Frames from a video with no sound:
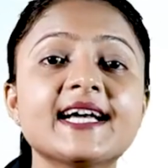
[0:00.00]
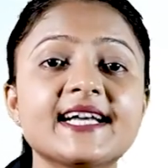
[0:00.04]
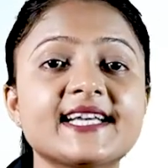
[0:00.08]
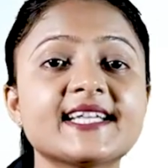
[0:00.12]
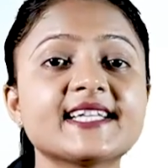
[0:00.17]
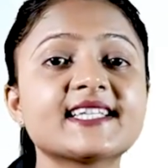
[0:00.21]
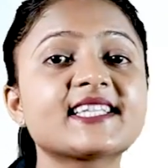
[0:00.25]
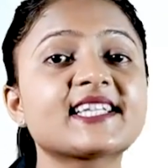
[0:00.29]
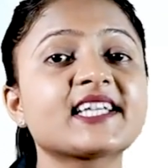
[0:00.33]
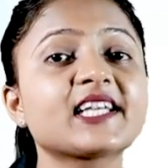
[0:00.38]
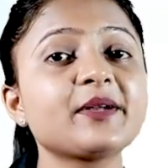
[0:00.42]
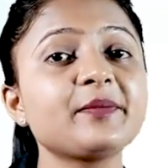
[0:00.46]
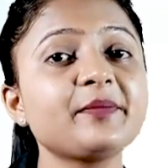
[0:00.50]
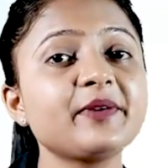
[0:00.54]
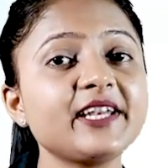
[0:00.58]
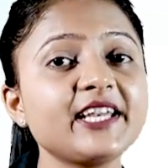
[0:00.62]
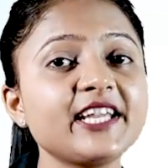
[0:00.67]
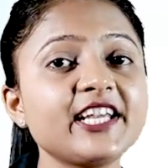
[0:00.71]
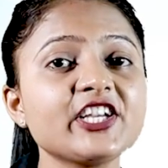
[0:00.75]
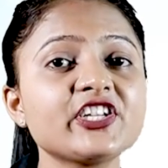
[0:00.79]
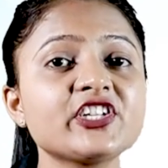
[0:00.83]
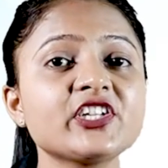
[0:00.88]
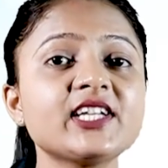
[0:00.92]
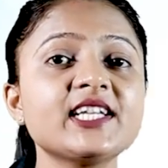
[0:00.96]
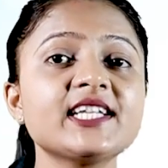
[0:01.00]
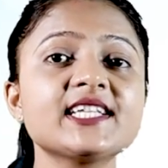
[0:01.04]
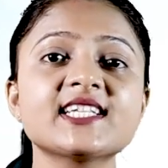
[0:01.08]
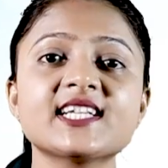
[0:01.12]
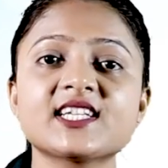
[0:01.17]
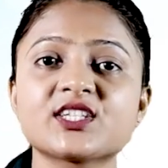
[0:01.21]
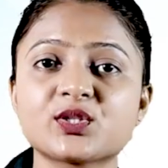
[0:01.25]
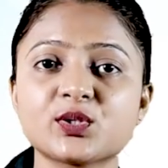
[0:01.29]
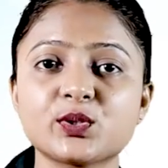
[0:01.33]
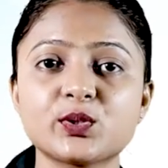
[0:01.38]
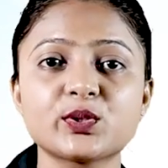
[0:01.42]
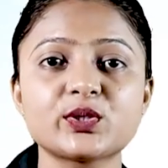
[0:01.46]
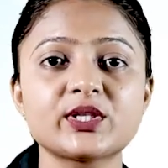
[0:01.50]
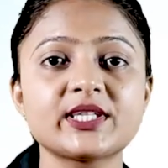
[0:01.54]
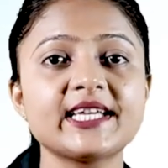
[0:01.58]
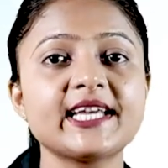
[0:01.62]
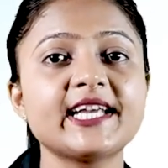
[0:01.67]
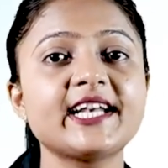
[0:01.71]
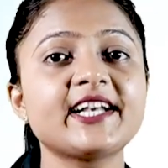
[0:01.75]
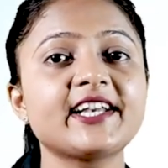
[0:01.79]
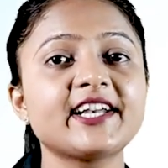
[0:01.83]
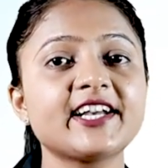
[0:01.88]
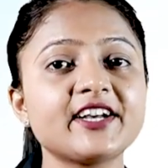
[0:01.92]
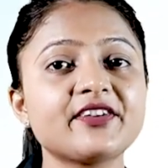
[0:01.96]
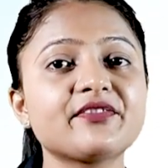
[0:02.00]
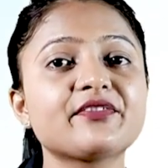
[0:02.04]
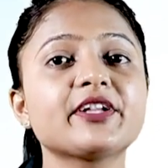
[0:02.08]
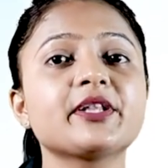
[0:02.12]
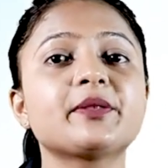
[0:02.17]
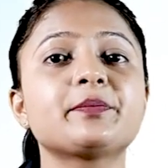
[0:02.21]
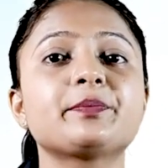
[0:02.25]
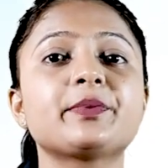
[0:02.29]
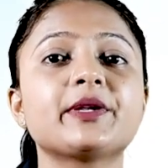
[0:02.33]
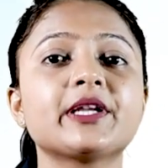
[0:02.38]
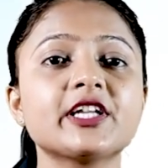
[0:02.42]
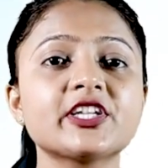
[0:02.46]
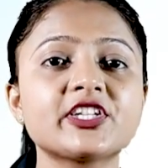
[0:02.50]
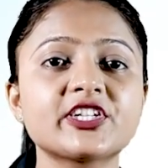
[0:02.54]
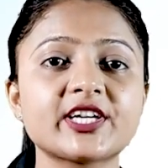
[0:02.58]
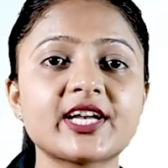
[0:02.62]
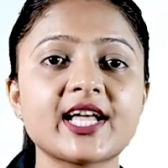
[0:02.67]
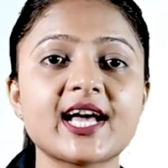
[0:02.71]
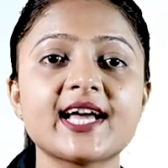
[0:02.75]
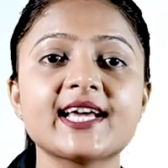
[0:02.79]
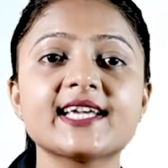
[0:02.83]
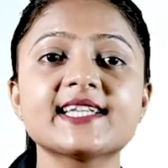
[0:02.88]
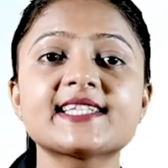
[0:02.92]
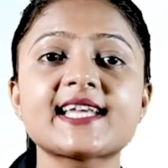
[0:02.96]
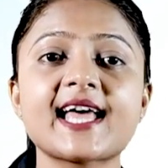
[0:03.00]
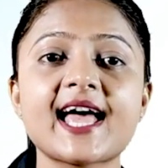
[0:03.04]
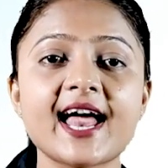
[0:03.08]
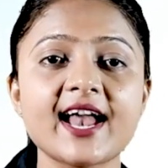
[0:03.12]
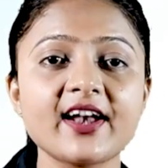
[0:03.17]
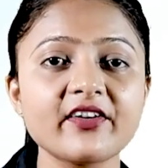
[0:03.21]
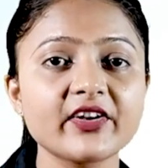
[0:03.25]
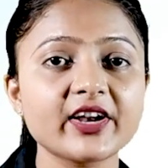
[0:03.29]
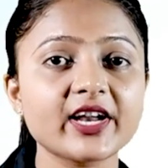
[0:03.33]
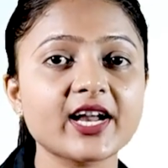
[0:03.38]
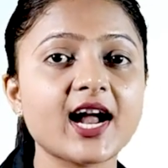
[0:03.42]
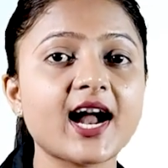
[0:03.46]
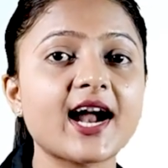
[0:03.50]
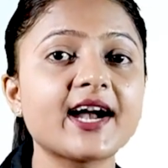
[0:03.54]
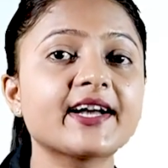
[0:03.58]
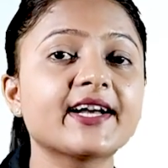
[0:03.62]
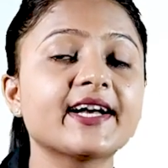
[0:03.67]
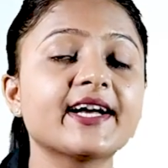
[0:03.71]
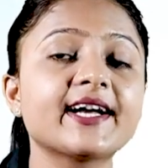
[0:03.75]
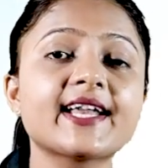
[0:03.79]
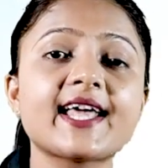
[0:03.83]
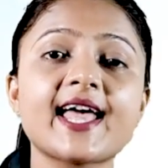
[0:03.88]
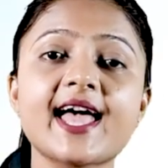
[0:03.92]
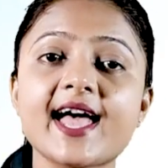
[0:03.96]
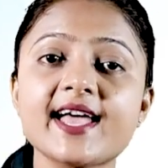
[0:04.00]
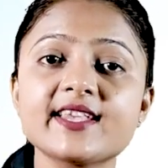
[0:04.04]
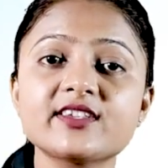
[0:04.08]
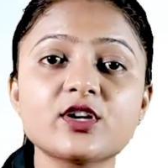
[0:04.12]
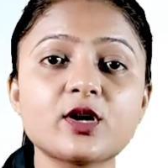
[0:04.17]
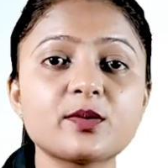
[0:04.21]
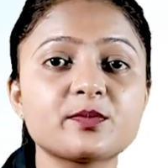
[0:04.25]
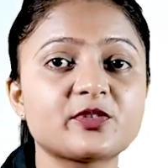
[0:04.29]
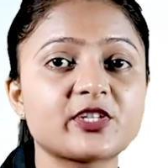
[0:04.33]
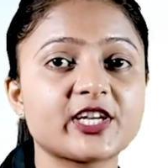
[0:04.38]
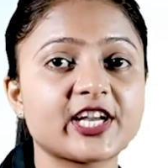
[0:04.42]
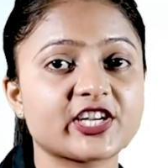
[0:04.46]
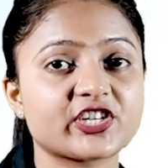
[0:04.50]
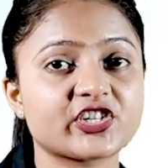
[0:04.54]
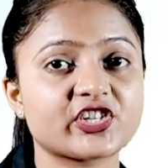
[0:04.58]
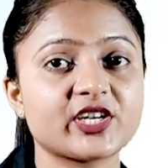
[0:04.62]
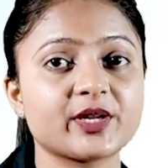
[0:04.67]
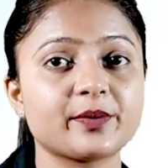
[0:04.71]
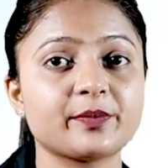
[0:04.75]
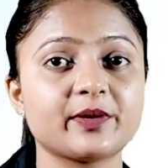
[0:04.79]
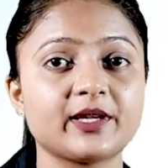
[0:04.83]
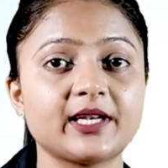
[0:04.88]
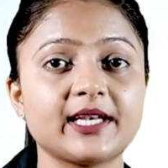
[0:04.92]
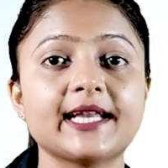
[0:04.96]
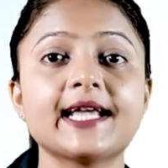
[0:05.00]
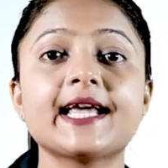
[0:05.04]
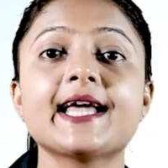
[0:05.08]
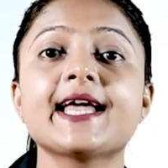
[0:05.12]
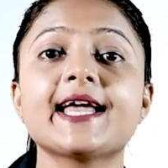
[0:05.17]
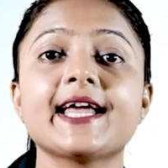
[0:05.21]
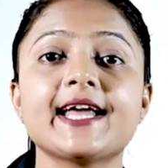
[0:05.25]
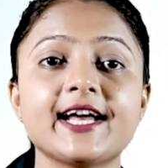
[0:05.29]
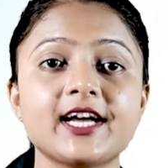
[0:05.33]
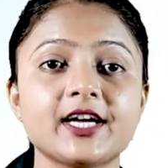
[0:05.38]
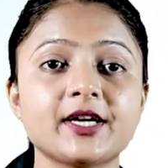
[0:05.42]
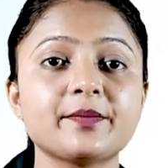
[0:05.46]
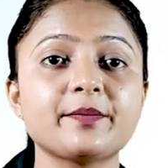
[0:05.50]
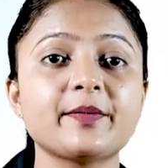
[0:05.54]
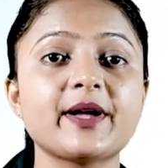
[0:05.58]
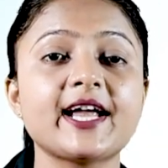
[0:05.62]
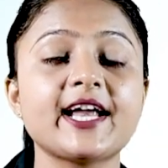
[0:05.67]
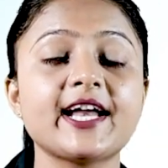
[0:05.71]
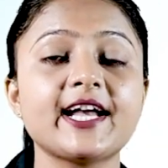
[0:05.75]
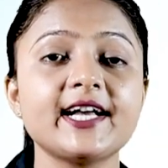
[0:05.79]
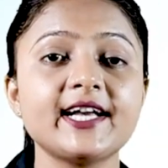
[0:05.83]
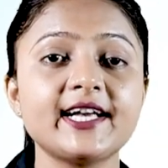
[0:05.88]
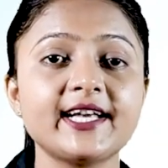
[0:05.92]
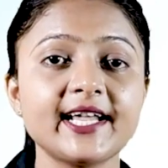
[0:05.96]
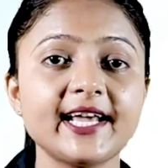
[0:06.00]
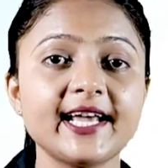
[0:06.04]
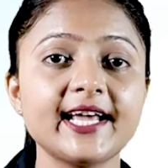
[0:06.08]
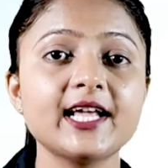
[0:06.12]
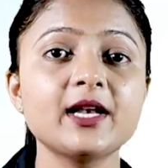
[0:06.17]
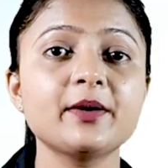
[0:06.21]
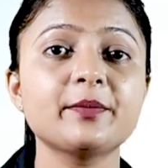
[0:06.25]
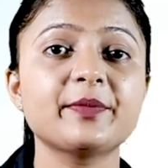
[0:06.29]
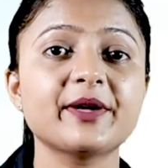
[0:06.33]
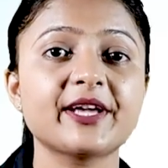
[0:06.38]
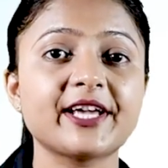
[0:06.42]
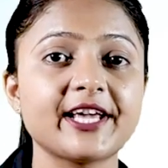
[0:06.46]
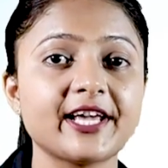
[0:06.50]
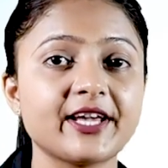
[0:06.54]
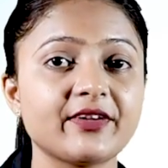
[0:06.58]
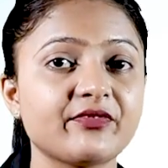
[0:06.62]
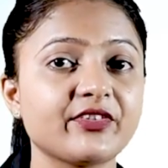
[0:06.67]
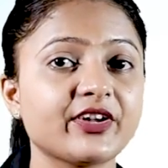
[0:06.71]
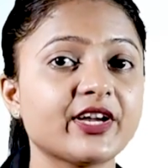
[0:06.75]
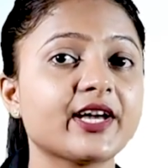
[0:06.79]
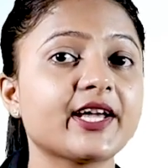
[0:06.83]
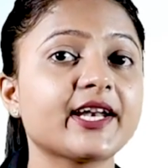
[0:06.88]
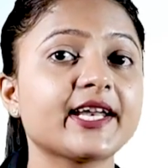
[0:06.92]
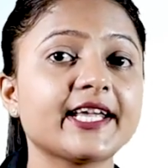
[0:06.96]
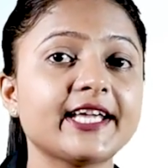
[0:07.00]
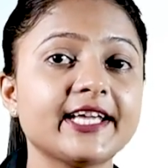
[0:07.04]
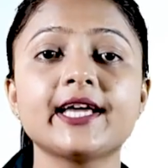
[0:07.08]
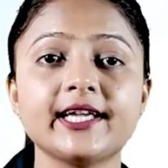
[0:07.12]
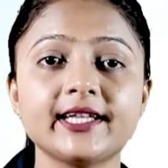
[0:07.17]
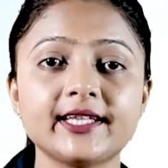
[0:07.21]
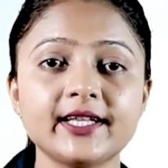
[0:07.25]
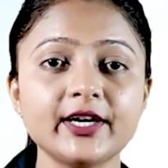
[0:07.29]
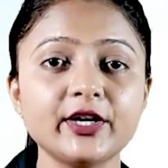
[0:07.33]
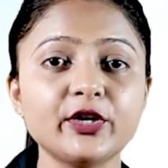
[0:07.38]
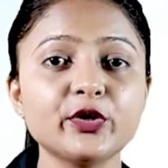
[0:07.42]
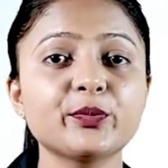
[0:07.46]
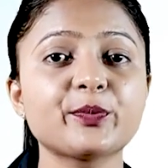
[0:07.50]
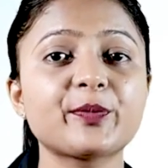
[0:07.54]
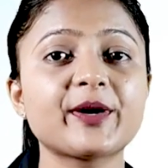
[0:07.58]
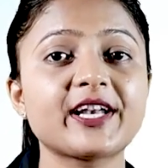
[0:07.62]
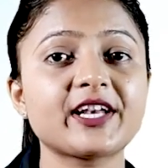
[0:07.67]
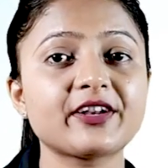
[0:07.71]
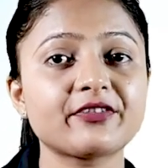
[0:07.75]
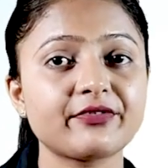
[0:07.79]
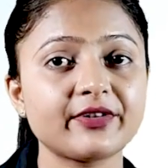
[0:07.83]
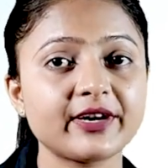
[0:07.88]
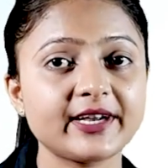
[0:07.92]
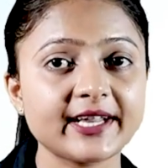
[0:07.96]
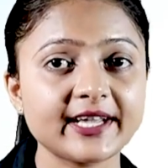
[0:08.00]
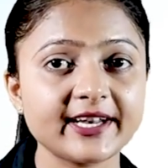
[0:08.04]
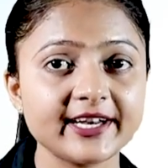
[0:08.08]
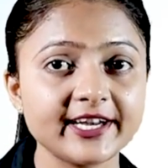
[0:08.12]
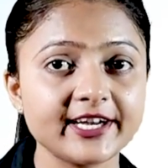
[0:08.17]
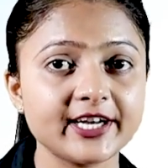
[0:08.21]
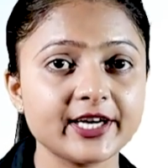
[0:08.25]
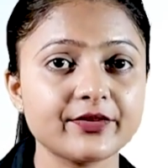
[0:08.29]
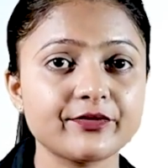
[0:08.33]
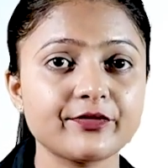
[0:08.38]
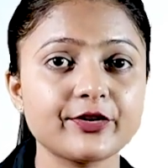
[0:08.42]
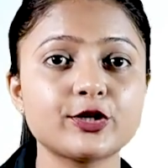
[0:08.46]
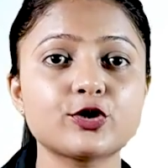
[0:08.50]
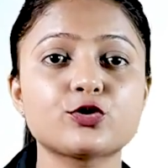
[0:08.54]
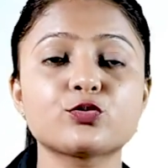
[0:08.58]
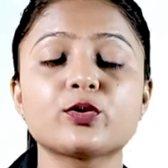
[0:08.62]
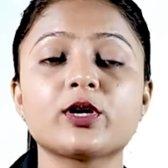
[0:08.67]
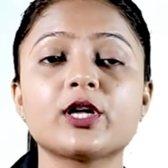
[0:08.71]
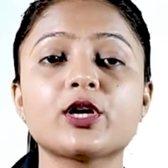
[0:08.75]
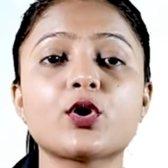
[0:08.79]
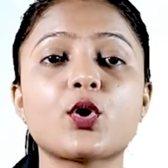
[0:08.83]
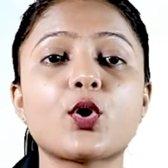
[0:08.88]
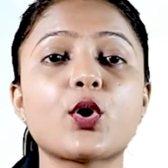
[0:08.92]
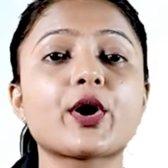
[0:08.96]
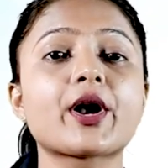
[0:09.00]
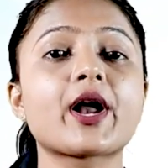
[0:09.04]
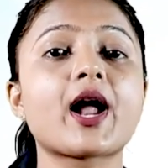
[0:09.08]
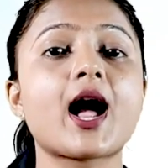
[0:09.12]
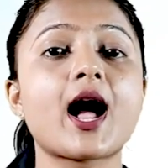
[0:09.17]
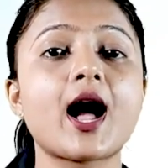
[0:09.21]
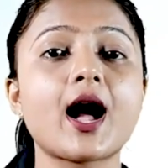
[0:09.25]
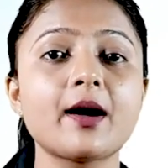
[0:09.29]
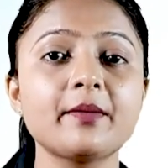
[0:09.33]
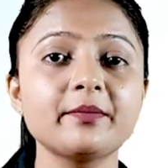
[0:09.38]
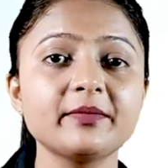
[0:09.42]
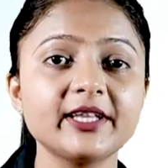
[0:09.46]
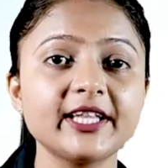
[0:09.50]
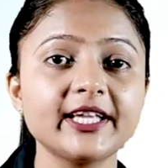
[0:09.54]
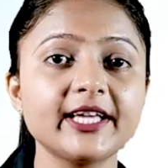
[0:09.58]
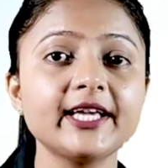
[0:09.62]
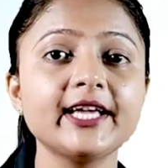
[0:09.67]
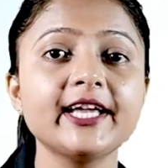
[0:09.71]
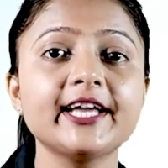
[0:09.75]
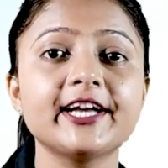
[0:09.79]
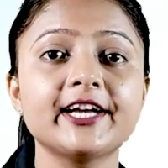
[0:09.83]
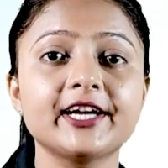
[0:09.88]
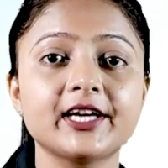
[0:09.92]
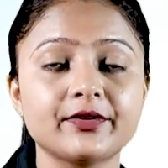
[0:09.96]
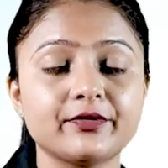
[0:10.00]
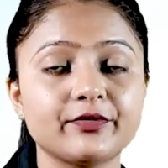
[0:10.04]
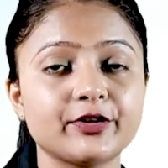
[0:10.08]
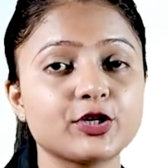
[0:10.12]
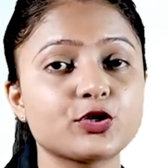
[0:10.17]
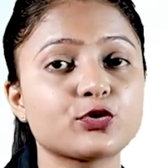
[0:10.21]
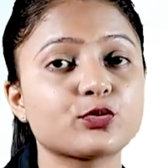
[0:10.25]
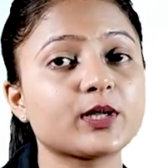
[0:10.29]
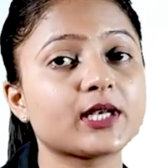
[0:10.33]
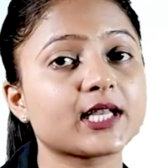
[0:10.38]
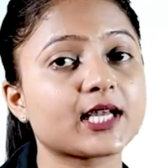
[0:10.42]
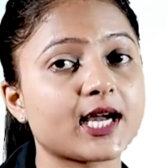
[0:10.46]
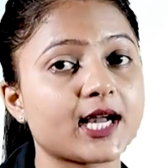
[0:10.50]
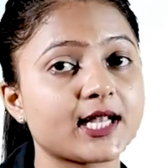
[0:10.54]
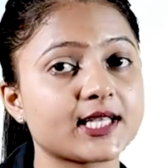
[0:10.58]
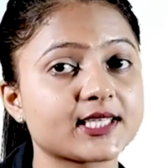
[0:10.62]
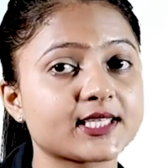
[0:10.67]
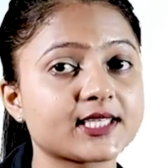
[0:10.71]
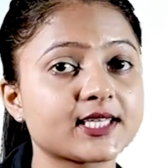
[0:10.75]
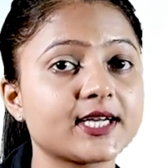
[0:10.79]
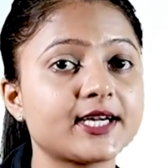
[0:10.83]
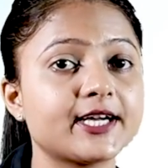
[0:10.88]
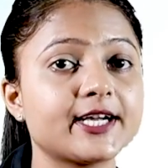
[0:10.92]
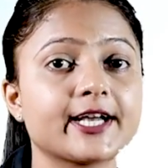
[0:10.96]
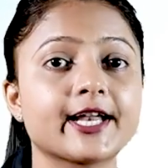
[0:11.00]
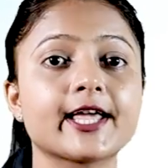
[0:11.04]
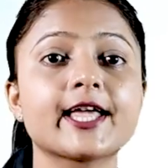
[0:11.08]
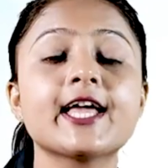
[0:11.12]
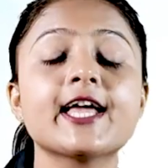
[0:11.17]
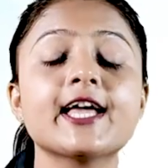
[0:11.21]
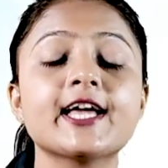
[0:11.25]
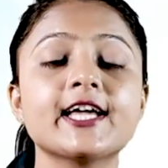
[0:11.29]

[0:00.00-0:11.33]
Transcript: Discrimination is associated with prejudice and regarded as objectionable. It may entail behavior either to benefit an individual or harm the individual concerned.